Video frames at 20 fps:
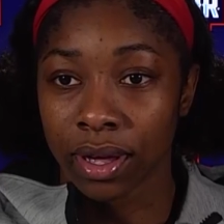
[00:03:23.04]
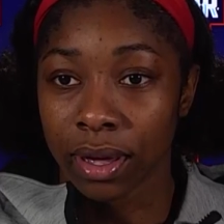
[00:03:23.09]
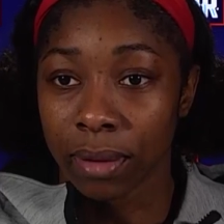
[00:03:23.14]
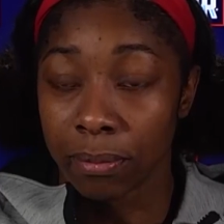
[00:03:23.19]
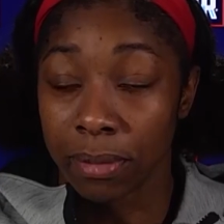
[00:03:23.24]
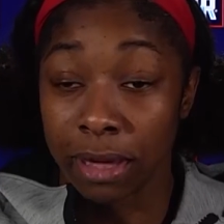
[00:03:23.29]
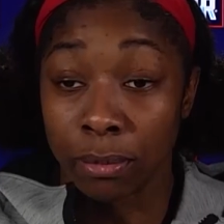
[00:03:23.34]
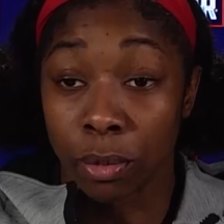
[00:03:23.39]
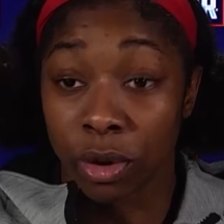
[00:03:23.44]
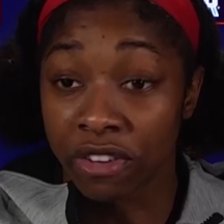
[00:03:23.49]

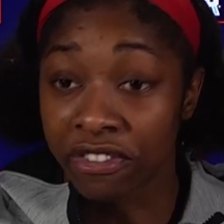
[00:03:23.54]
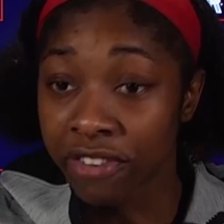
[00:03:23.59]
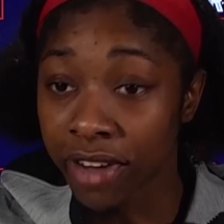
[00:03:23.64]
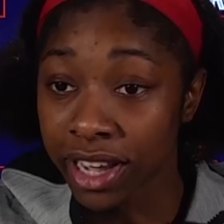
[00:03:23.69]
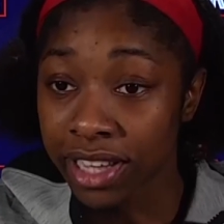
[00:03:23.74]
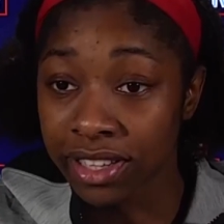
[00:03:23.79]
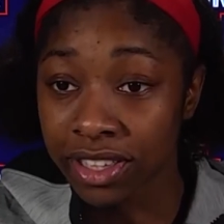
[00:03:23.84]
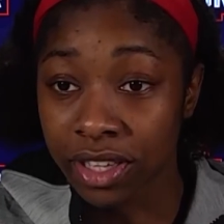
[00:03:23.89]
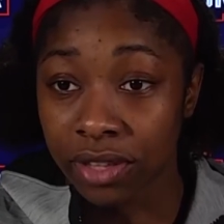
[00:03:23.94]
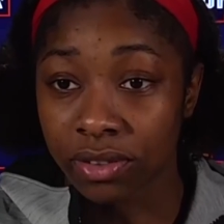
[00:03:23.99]
being more
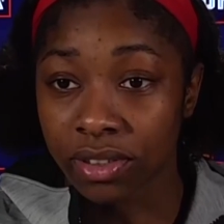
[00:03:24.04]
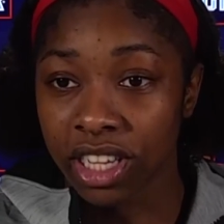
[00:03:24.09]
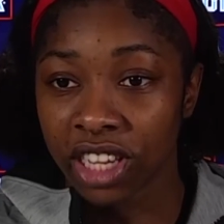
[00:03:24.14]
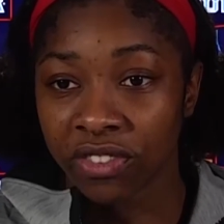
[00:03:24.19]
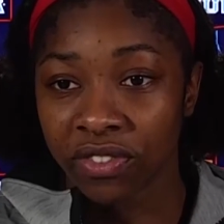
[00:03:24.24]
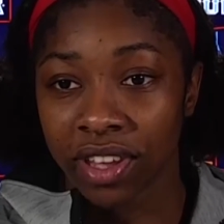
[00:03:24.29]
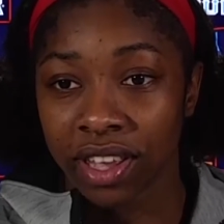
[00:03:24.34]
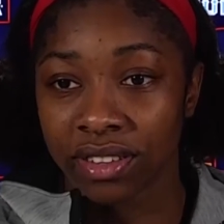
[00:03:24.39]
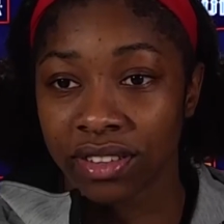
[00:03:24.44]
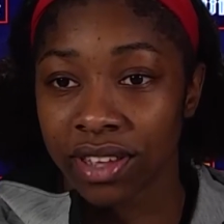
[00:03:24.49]
feisty on
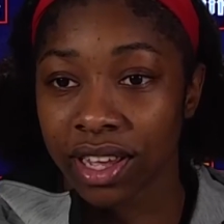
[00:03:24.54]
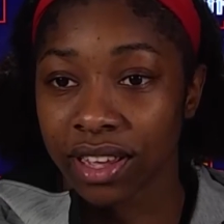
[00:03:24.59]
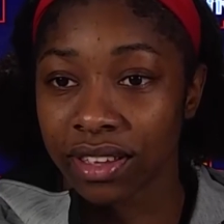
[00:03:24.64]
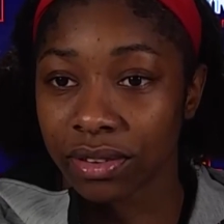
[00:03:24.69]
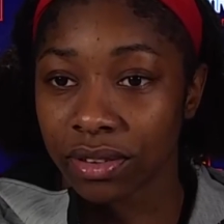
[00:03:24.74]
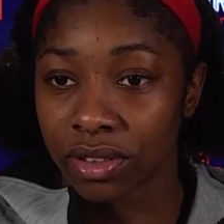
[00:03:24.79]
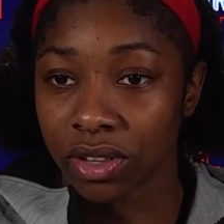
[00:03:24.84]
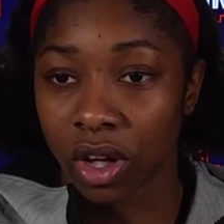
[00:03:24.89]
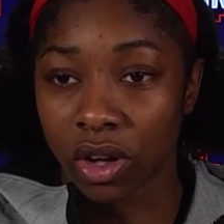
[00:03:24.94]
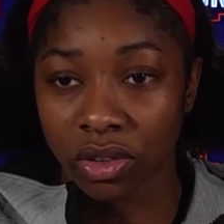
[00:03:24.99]
defense,
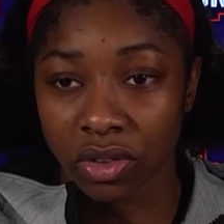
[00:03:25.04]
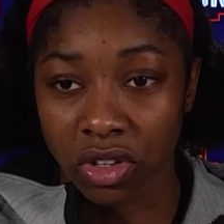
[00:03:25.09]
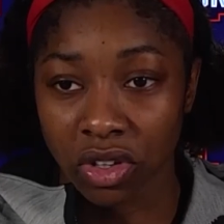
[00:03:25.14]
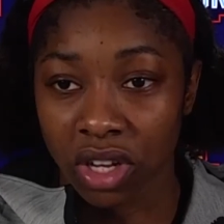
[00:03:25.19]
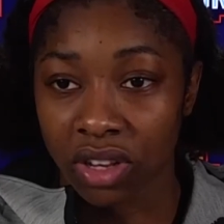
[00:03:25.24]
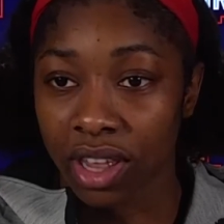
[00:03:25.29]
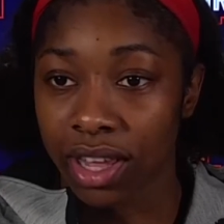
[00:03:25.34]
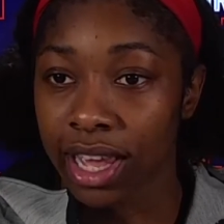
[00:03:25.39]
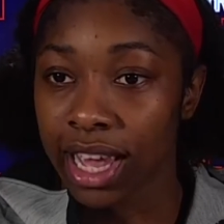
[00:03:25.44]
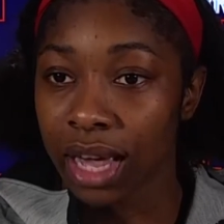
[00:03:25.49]
like talking to each other,
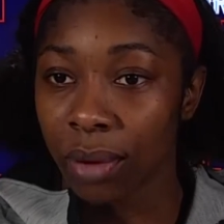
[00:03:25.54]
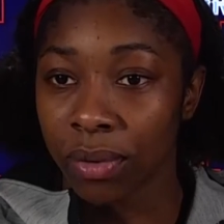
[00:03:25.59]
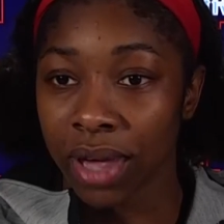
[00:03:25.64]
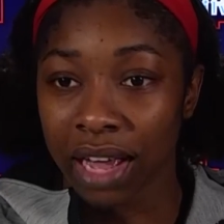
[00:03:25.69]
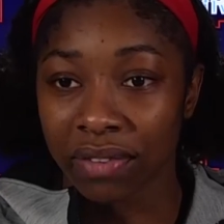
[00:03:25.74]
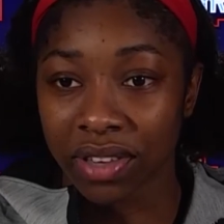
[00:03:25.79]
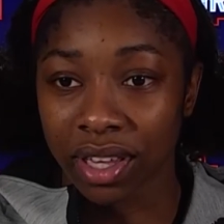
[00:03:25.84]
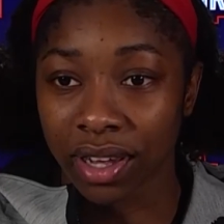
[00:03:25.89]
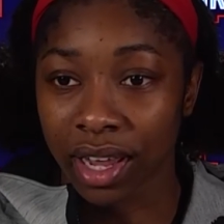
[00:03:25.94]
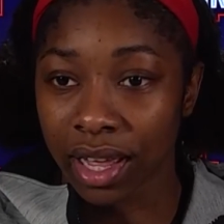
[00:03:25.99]
like, hey, we
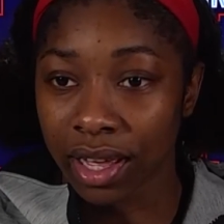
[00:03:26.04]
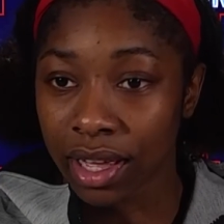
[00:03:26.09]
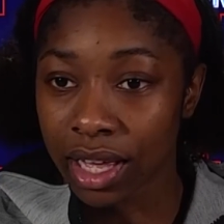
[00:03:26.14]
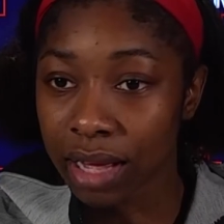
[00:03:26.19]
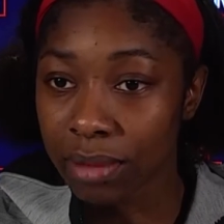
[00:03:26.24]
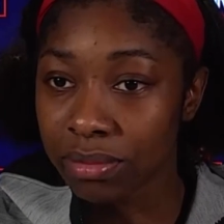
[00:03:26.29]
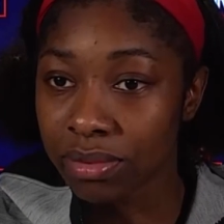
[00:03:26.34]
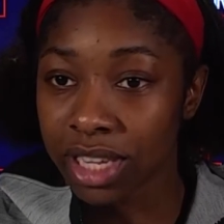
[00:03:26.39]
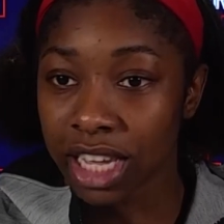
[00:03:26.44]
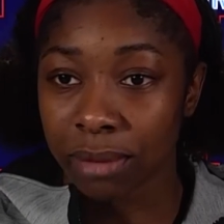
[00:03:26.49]
have to lock
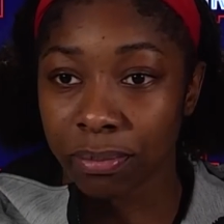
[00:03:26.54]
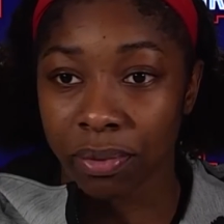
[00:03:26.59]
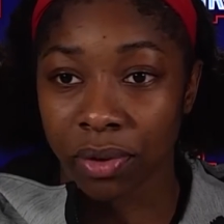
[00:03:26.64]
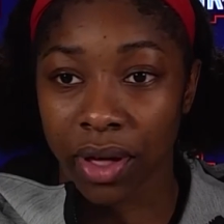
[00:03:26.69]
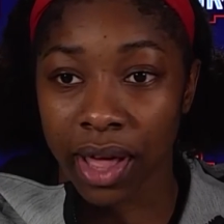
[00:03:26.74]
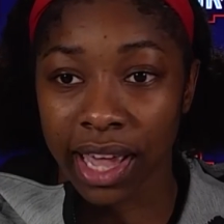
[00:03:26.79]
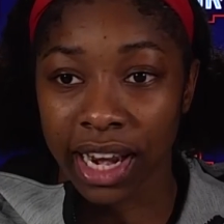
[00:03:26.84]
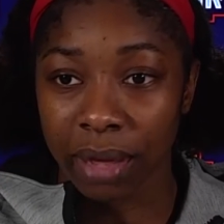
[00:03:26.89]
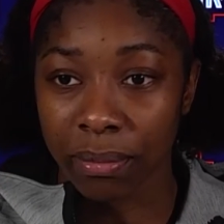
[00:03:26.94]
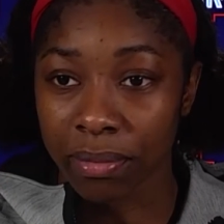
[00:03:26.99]
up, take
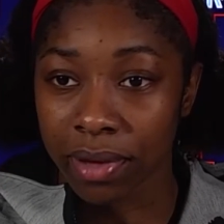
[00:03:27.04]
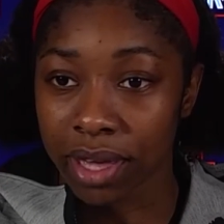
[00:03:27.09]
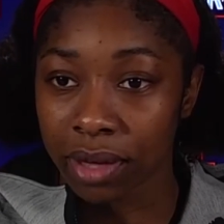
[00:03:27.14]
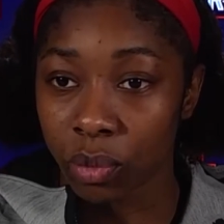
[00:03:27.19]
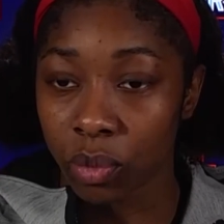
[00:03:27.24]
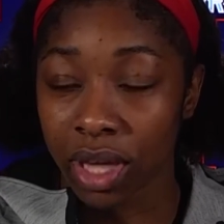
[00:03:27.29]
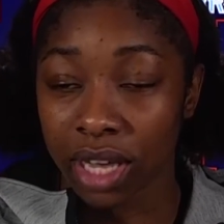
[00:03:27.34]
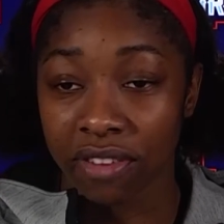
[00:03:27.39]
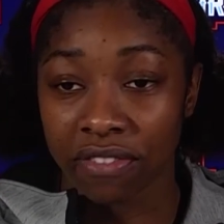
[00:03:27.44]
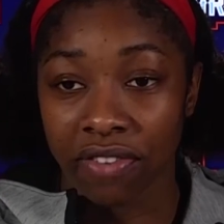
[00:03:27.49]
pride. I mean, we
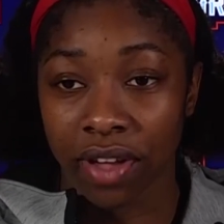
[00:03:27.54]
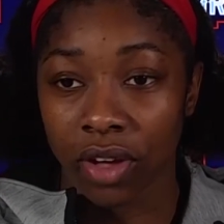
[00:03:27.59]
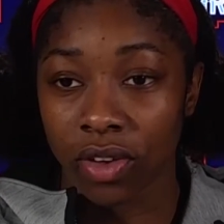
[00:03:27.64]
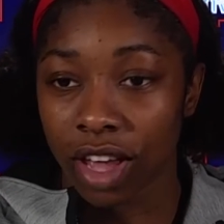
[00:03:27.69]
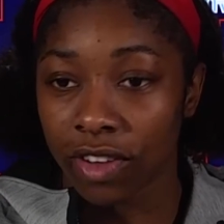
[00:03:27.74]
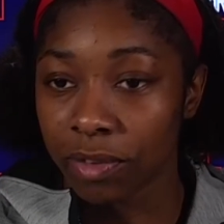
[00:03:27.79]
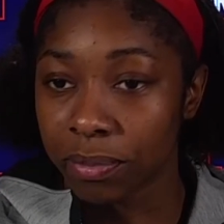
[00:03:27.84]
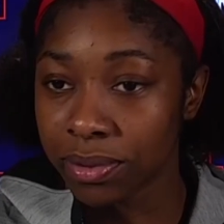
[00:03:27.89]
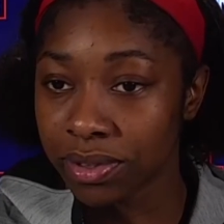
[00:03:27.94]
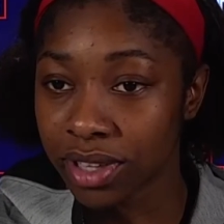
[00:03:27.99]
got to value
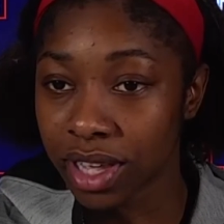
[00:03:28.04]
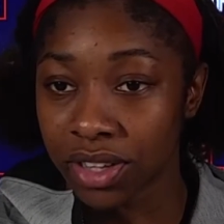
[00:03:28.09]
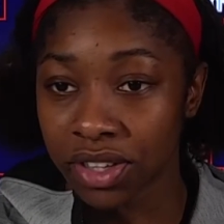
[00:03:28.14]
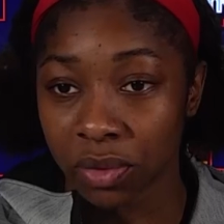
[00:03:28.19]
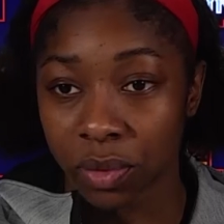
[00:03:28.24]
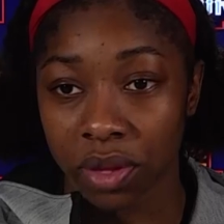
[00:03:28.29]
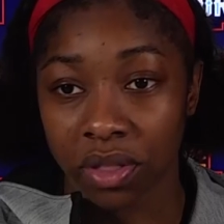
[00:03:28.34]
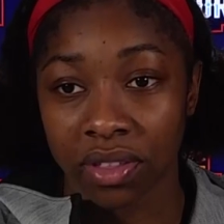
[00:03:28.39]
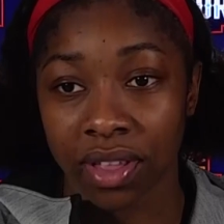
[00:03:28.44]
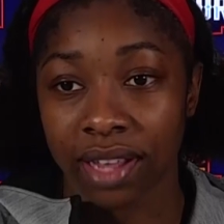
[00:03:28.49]
every possession,
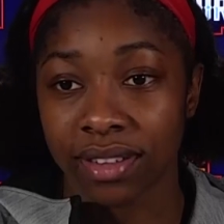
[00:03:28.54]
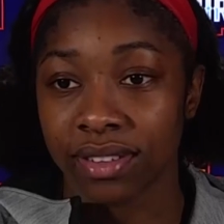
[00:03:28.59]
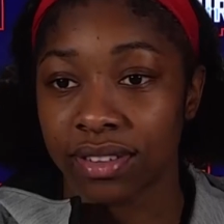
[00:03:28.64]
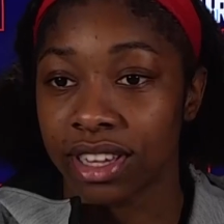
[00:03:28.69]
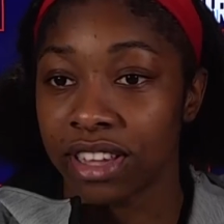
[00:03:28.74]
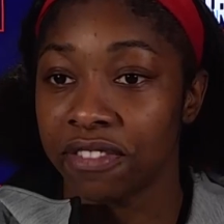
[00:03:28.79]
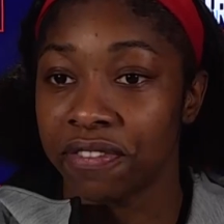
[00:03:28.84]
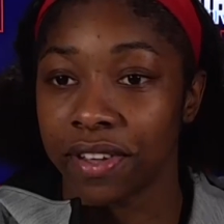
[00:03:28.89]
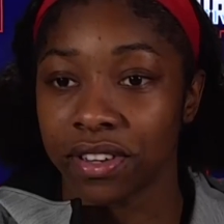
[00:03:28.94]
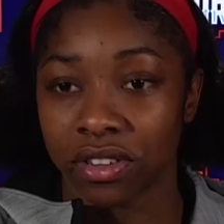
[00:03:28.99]
whether that's
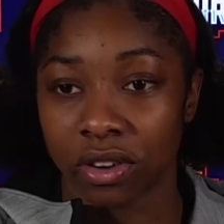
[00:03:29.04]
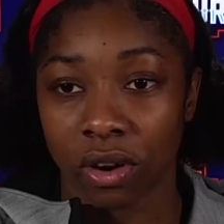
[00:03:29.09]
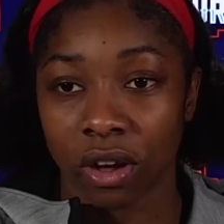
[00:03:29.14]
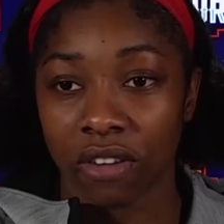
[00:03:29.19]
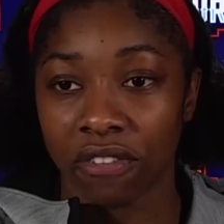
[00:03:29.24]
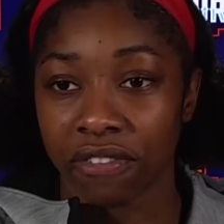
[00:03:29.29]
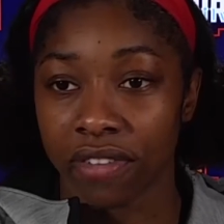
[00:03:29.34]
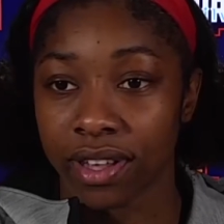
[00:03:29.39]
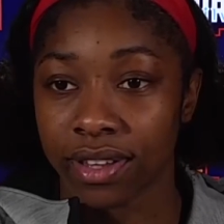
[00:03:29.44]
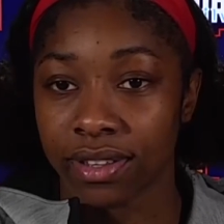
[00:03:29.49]
defense or
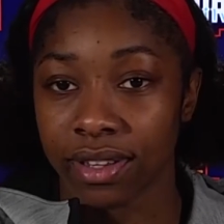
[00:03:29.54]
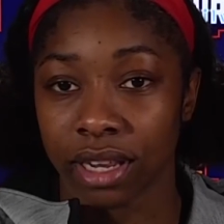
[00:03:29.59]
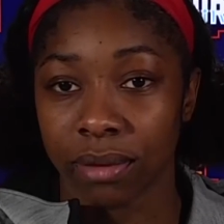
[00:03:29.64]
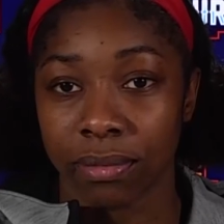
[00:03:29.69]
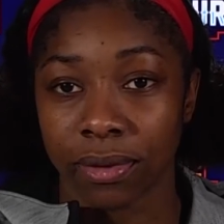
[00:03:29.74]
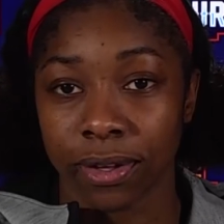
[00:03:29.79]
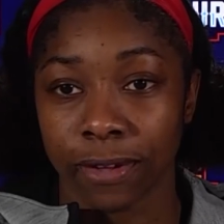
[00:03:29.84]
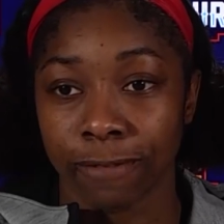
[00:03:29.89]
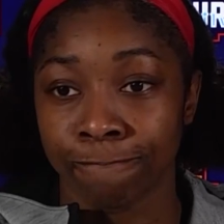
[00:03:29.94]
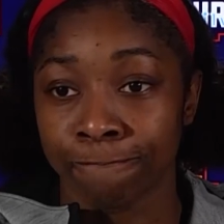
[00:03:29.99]
offense. And, I
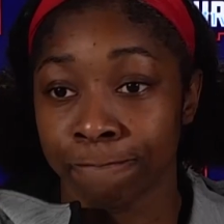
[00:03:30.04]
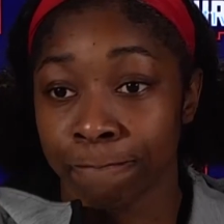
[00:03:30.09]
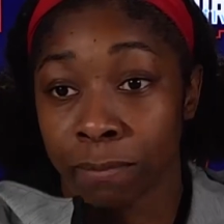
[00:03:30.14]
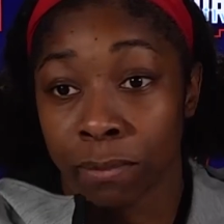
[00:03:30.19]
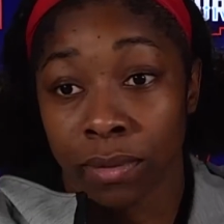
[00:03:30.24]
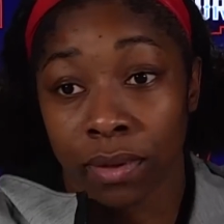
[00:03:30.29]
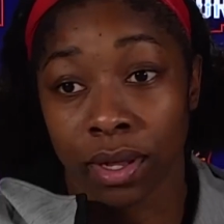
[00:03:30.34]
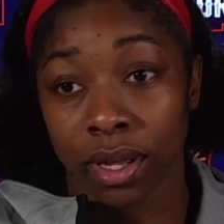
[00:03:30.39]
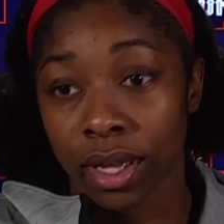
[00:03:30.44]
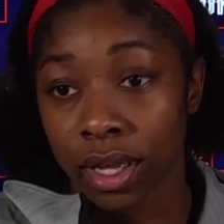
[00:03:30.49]
mean,
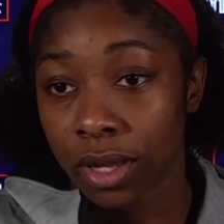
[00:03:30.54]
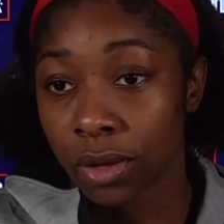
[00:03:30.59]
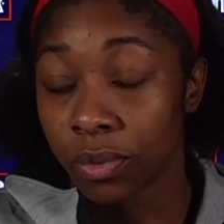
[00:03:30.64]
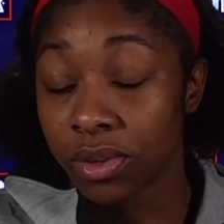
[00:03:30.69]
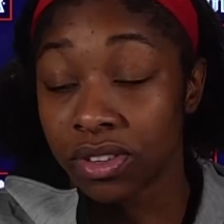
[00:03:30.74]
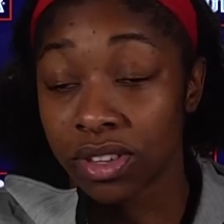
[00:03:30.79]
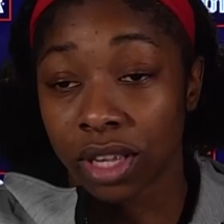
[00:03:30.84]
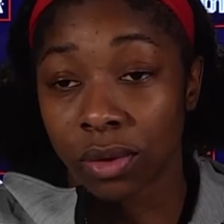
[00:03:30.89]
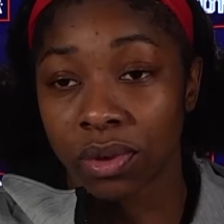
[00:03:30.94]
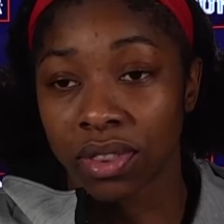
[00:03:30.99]
we
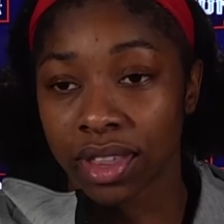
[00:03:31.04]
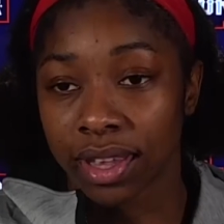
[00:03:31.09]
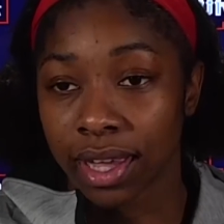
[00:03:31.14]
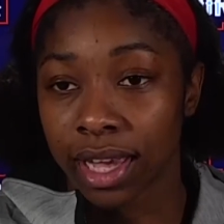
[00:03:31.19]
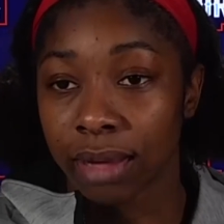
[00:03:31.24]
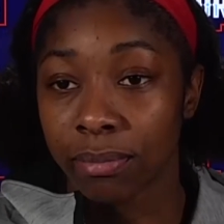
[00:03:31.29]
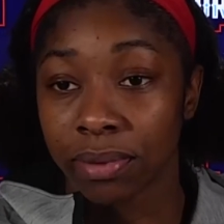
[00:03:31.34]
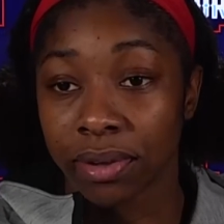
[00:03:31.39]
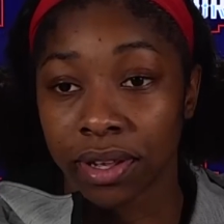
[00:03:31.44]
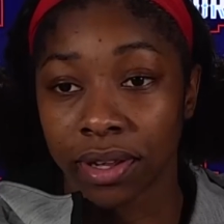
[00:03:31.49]
stuck with the
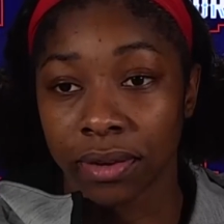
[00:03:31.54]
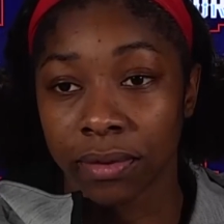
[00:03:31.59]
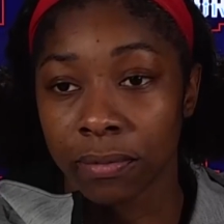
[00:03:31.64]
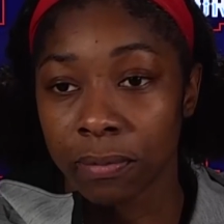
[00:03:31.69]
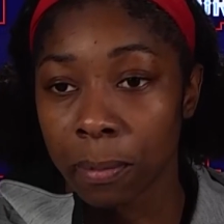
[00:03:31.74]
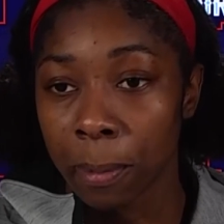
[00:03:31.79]
game plan.